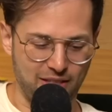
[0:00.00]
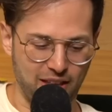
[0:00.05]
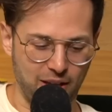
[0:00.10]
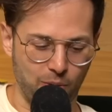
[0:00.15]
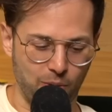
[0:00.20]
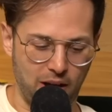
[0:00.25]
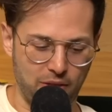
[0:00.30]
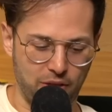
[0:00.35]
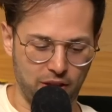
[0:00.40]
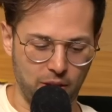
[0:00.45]
think
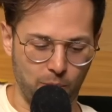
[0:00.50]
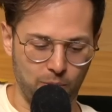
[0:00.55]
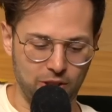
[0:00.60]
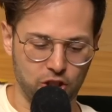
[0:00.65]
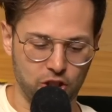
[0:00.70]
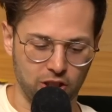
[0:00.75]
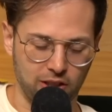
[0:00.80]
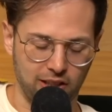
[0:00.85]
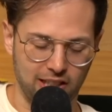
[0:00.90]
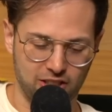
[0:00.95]
that we
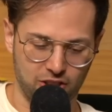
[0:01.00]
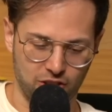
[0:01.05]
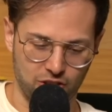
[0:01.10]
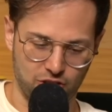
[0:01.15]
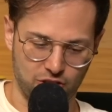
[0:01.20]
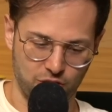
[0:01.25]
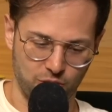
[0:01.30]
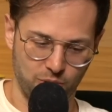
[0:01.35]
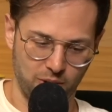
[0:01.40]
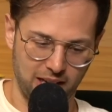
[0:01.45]
should listen
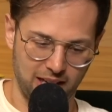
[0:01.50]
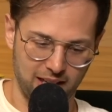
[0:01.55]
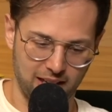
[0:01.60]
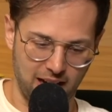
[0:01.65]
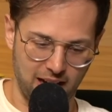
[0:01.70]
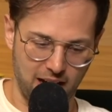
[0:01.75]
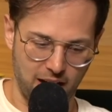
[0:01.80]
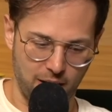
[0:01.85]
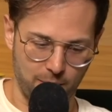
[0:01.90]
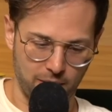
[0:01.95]
to it.
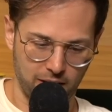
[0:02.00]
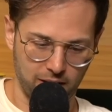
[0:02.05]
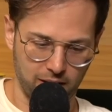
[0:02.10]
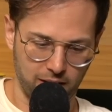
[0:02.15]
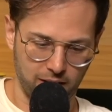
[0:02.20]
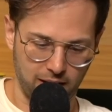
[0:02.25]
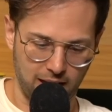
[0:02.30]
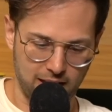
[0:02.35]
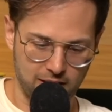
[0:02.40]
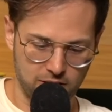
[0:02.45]

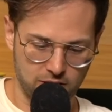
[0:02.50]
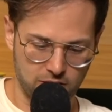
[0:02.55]
Let's